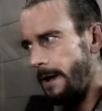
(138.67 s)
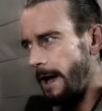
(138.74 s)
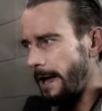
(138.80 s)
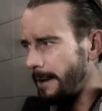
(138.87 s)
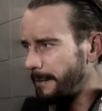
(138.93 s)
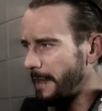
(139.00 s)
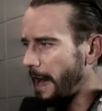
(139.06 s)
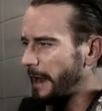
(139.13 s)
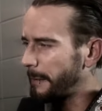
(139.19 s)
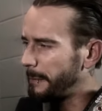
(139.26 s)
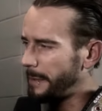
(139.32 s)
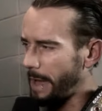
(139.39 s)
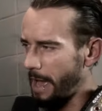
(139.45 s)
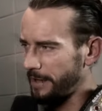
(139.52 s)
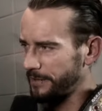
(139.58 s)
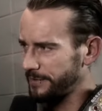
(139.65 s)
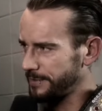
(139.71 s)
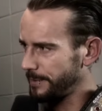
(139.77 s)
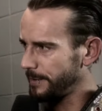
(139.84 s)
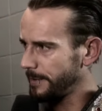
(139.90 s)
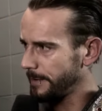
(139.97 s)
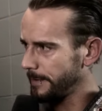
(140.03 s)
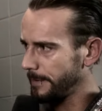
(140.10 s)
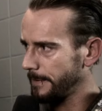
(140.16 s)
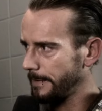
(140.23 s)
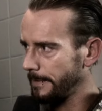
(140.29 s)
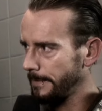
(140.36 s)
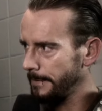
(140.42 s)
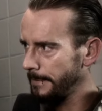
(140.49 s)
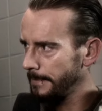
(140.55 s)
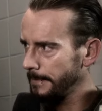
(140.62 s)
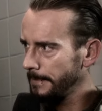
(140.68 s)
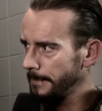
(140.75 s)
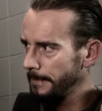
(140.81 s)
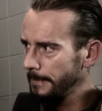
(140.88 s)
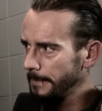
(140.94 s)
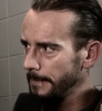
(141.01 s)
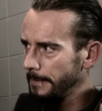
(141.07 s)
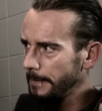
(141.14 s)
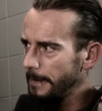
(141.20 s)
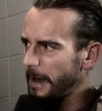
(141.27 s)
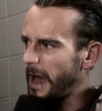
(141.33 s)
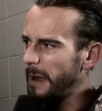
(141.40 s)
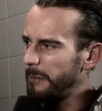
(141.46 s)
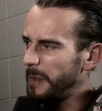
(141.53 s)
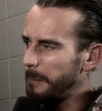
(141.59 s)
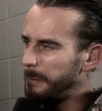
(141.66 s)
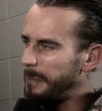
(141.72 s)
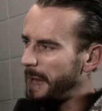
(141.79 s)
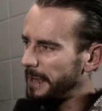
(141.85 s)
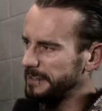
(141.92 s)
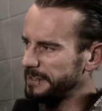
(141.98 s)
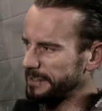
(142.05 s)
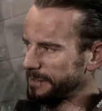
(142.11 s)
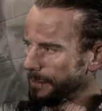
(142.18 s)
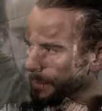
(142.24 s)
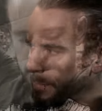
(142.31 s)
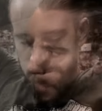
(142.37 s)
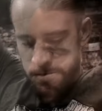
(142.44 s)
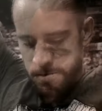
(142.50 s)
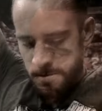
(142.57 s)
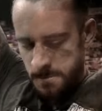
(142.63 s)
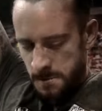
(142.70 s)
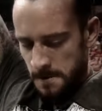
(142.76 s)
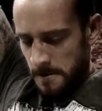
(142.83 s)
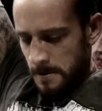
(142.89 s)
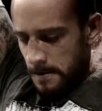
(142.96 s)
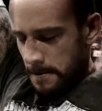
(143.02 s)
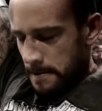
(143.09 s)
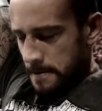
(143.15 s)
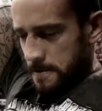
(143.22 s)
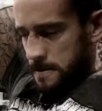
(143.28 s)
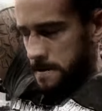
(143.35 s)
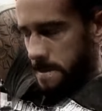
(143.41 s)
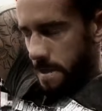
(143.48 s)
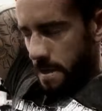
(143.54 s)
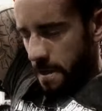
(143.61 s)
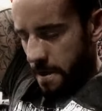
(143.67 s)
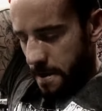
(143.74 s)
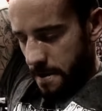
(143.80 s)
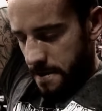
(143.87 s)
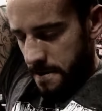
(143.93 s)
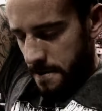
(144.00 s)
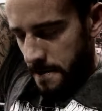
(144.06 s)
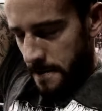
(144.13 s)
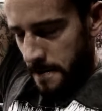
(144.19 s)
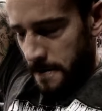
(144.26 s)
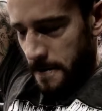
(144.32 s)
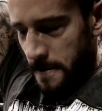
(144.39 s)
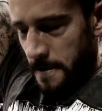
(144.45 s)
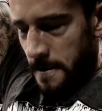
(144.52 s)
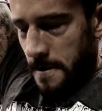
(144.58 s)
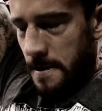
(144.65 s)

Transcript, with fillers: I am not a bastard. I'm the best wrestler in the world.